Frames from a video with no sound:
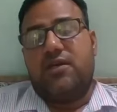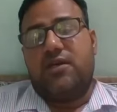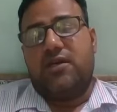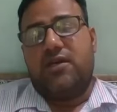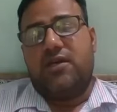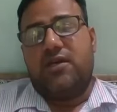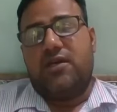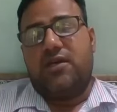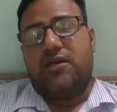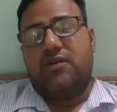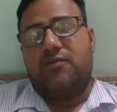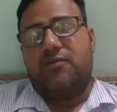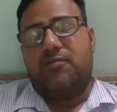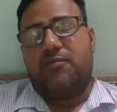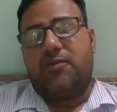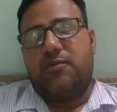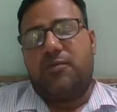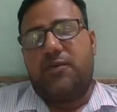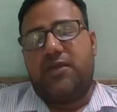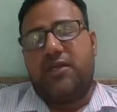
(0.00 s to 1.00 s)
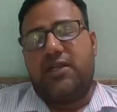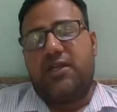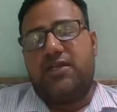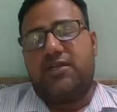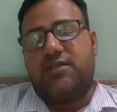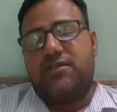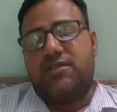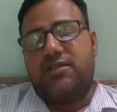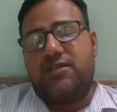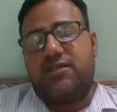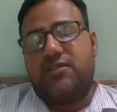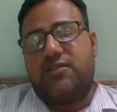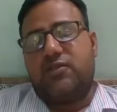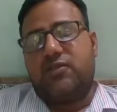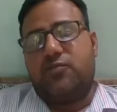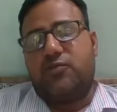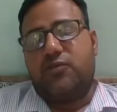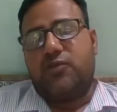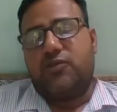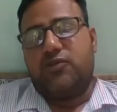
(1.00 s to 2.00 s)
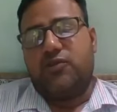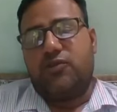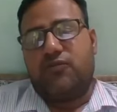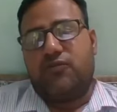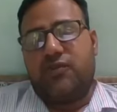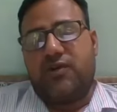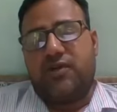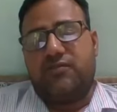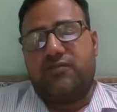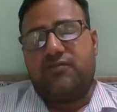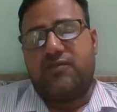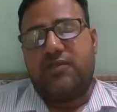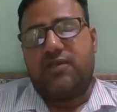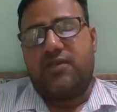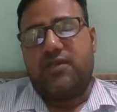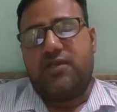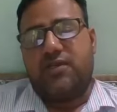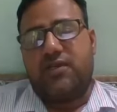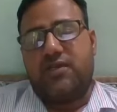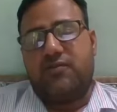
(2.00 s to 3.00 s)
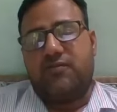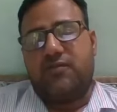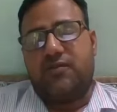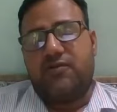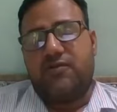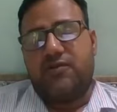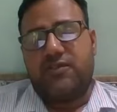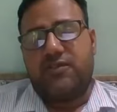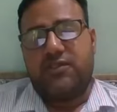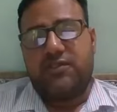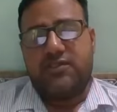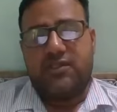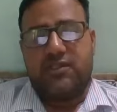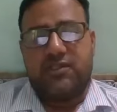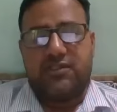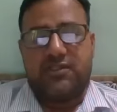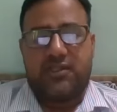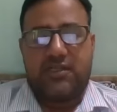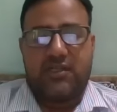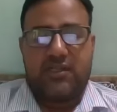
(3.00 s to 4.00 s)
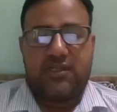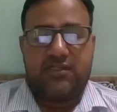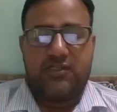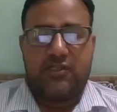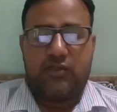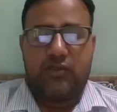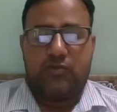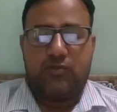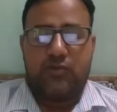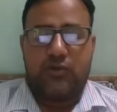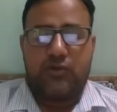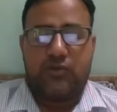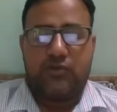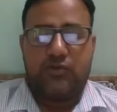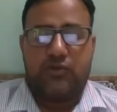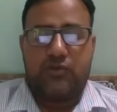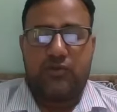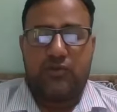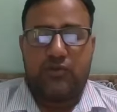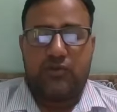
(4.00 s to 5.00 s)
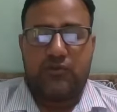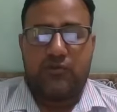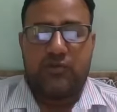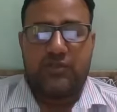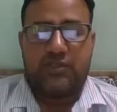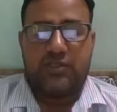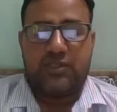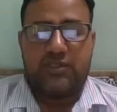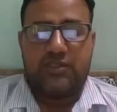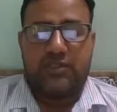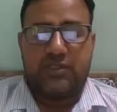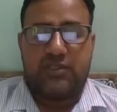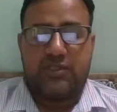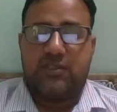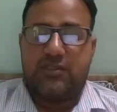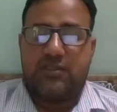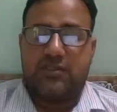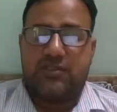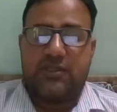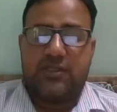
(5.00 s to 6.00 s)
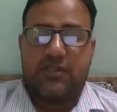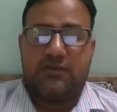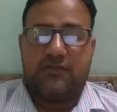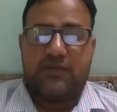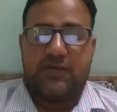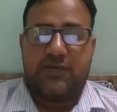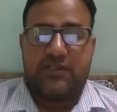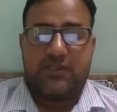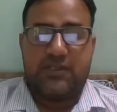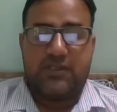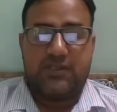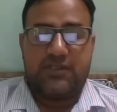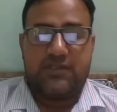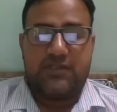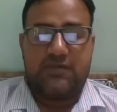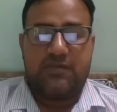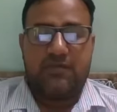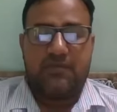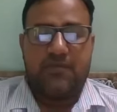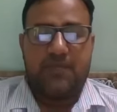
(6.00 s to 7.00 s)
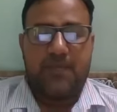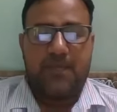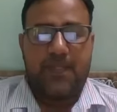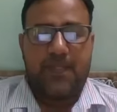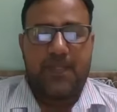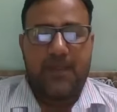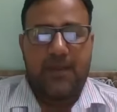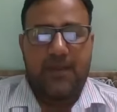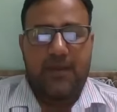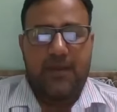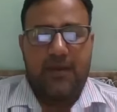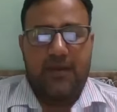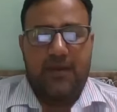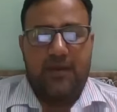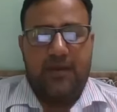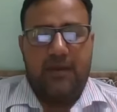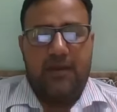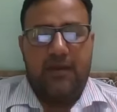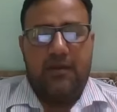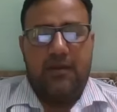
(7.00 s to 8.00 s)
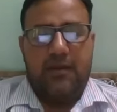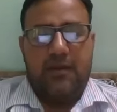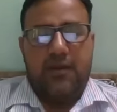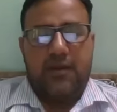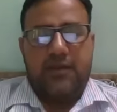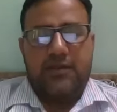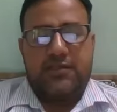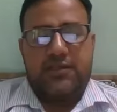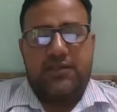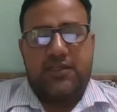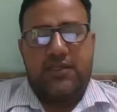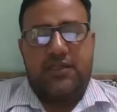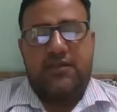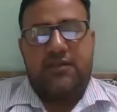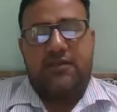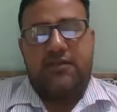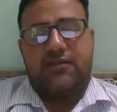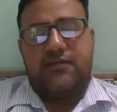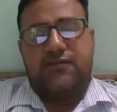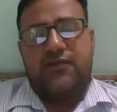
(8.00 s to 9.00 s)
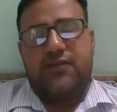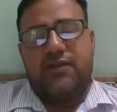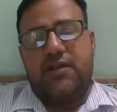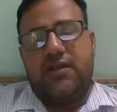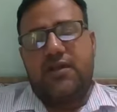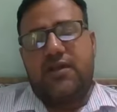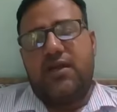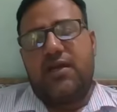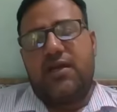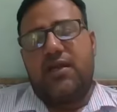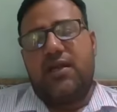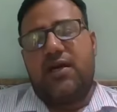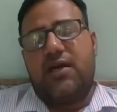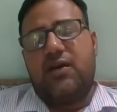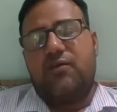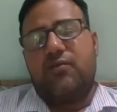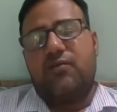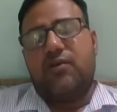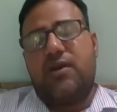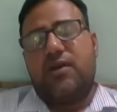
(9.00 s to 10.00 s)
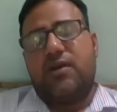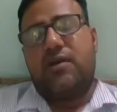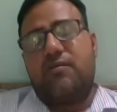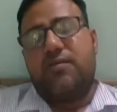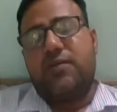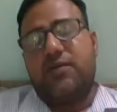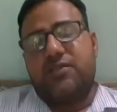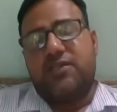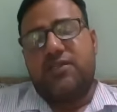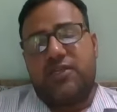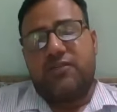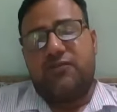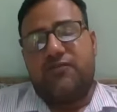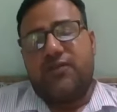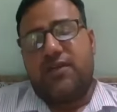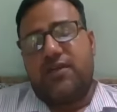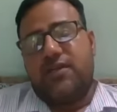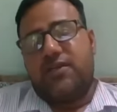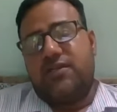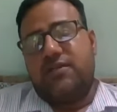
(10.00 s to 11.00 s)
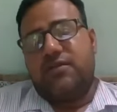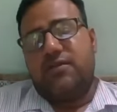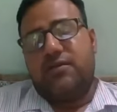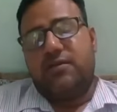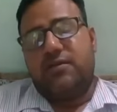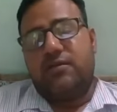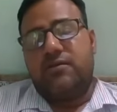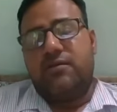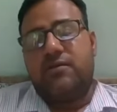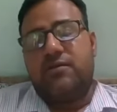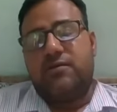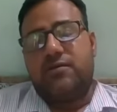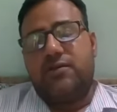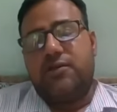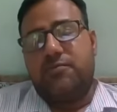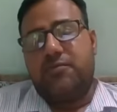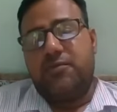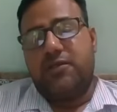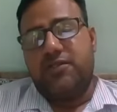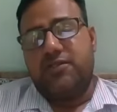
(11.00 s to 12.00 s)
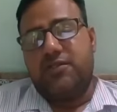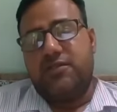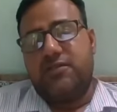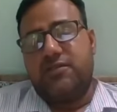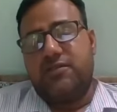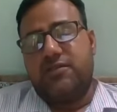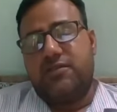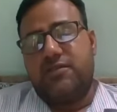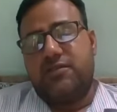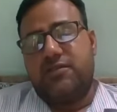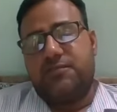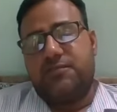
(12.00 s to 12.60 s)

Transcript: We permitted 0.05 in foundation seeds and 0.02% in certified seeds. Seed field can, however, be certified if disease